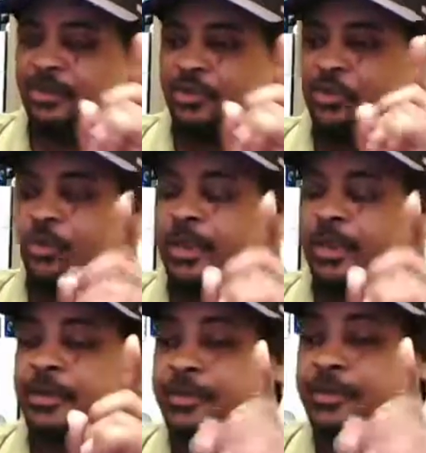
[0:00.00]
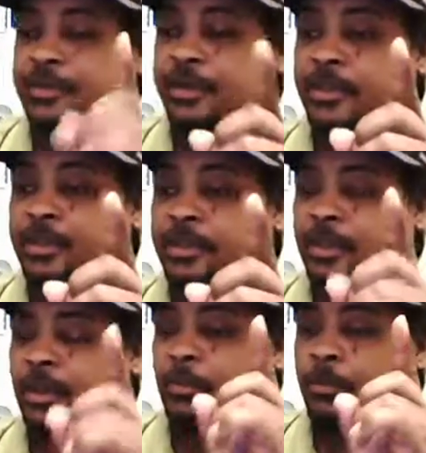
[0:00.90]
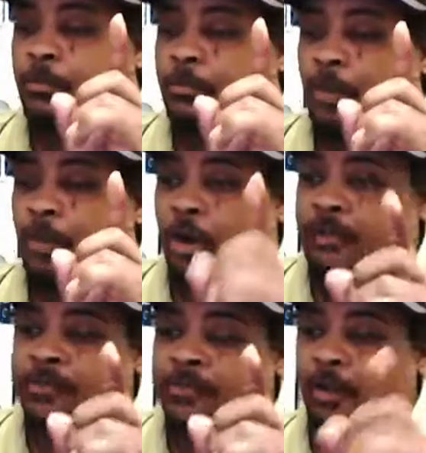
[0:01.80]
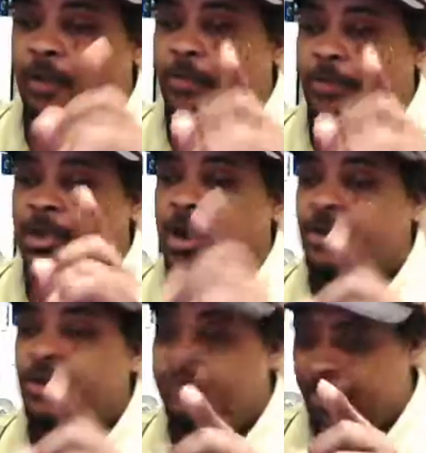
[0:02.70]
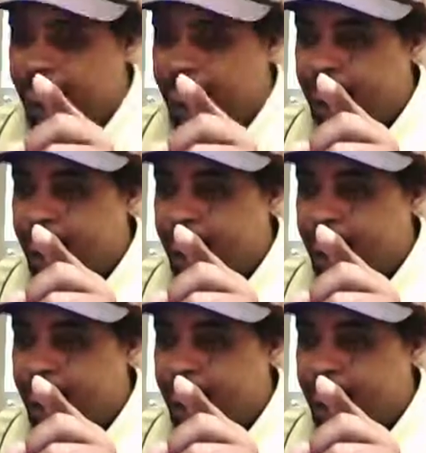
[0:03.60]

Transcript: You get to see parts of a country